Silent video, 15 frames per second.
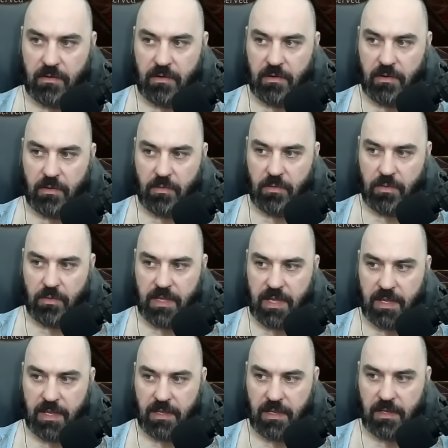
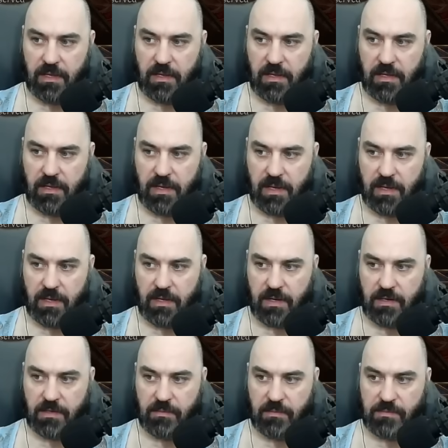okay
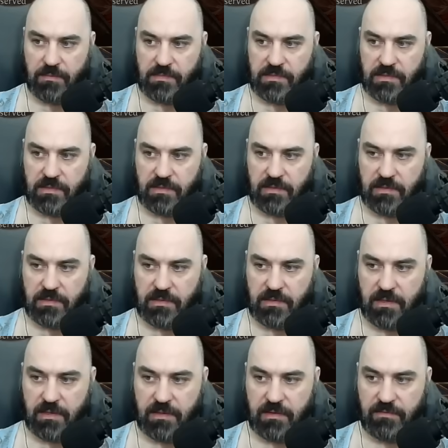items,
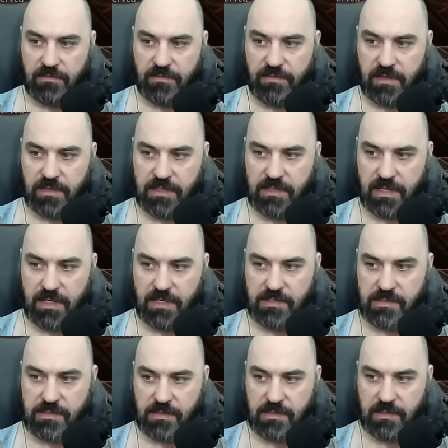nothing
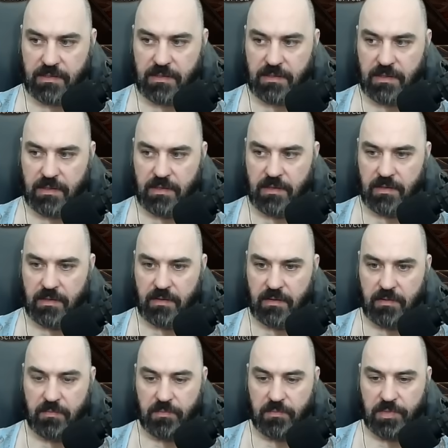fantastic,
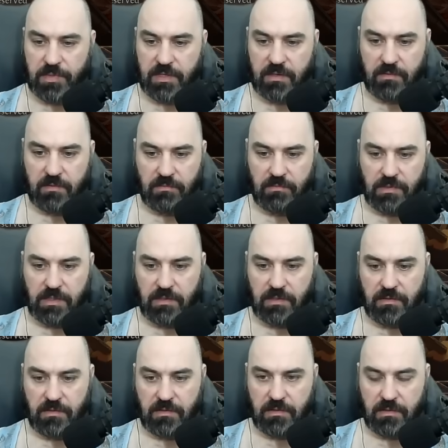but a really
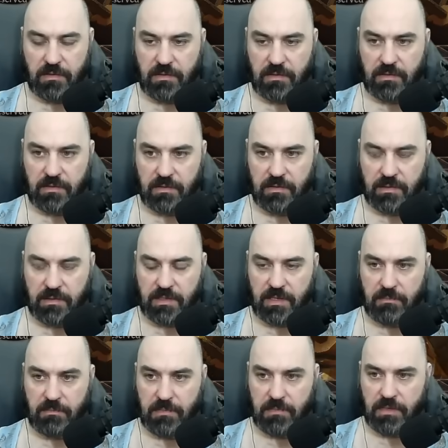good
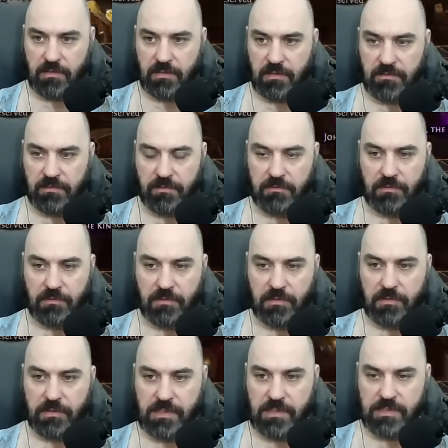kind of middle of the
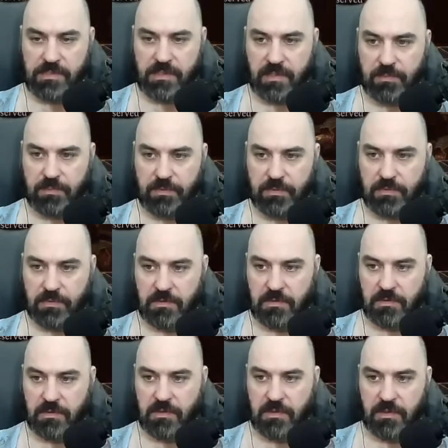road example
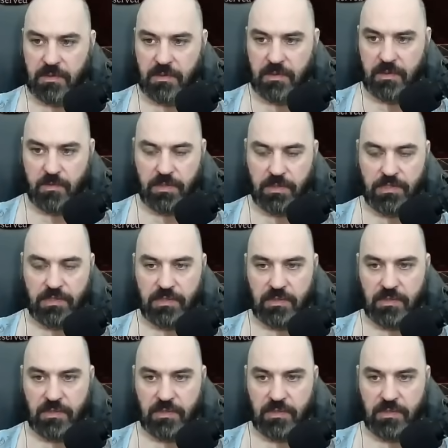on what you can